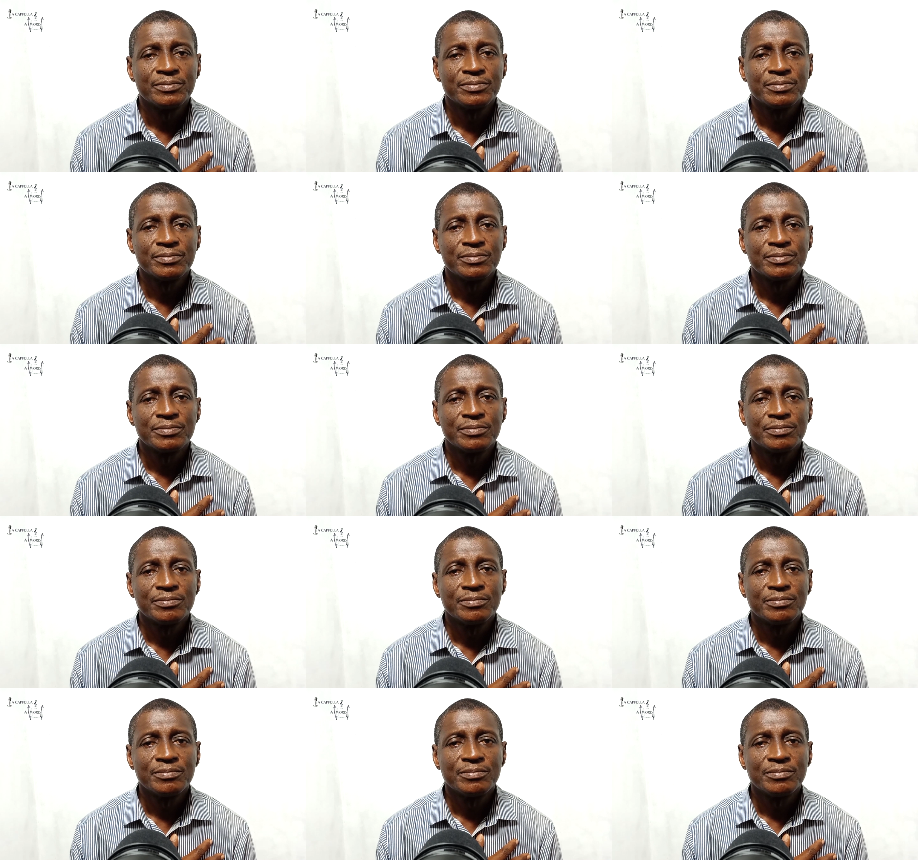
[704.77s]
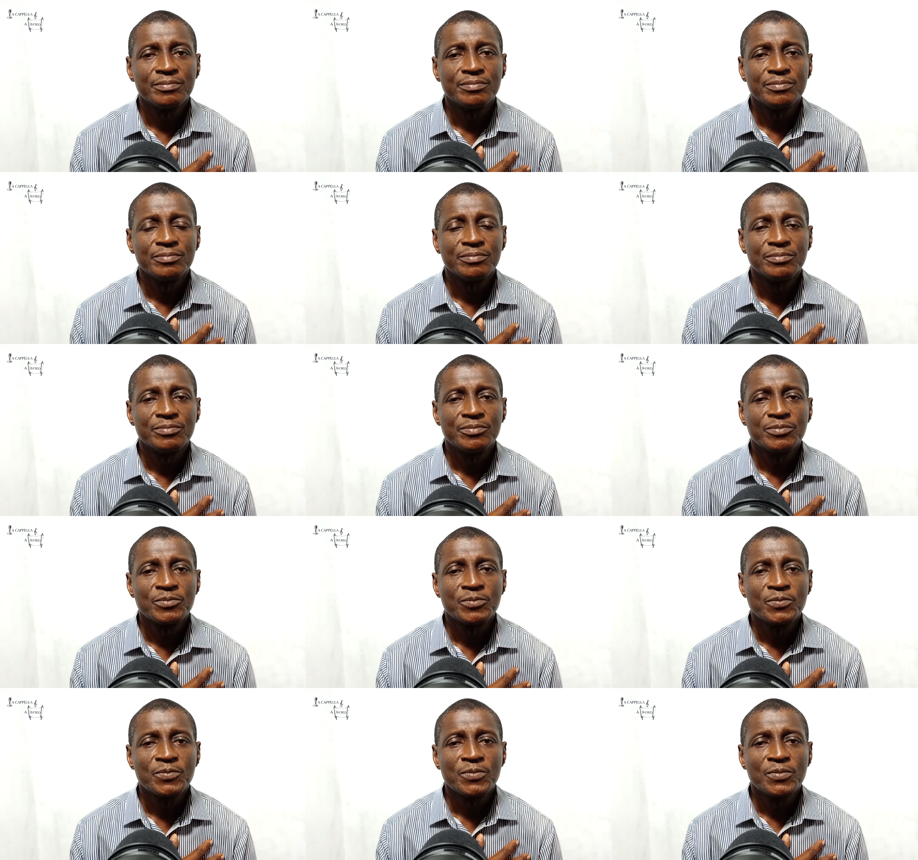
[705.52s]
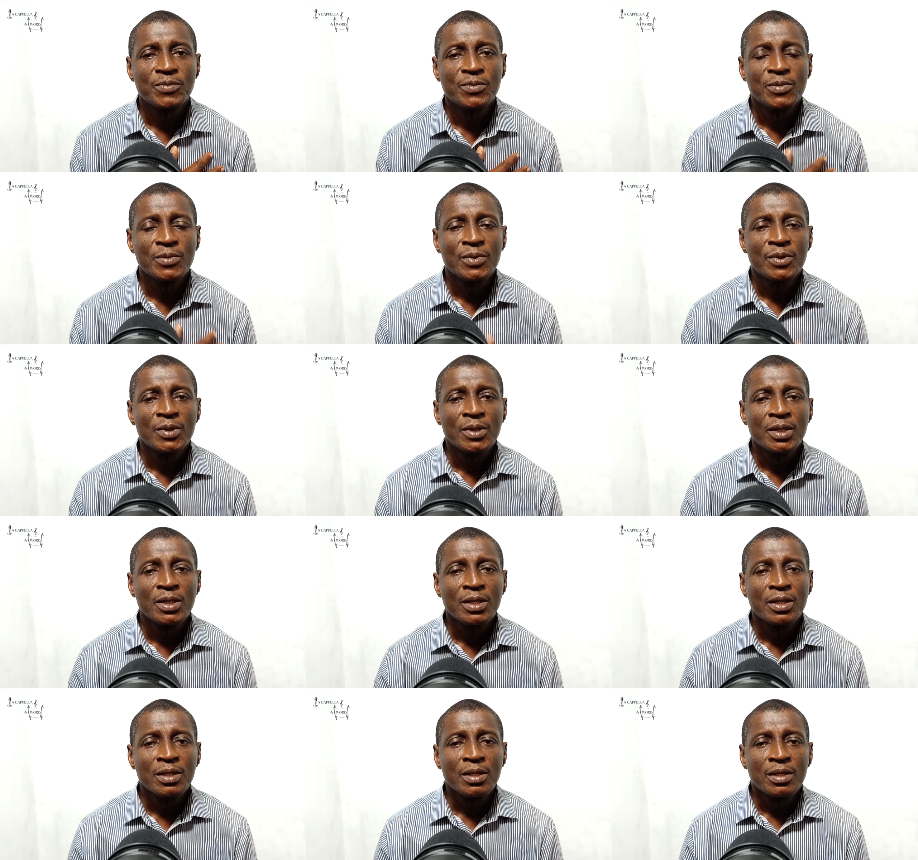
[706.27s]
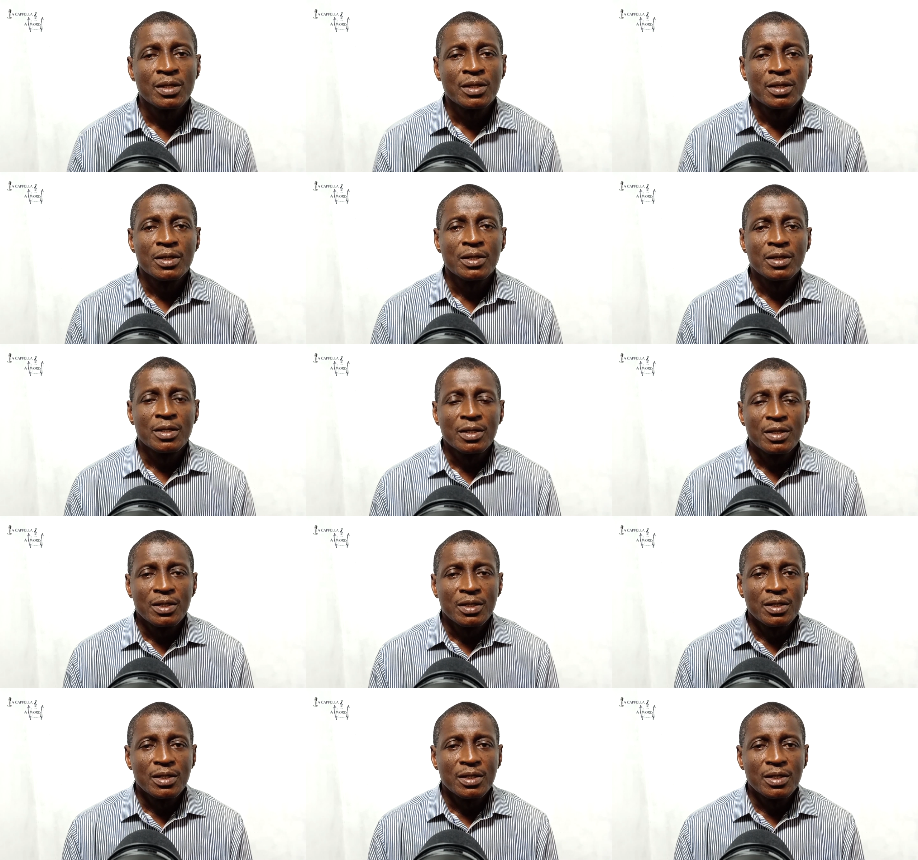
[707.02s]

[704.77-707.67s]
[no speech]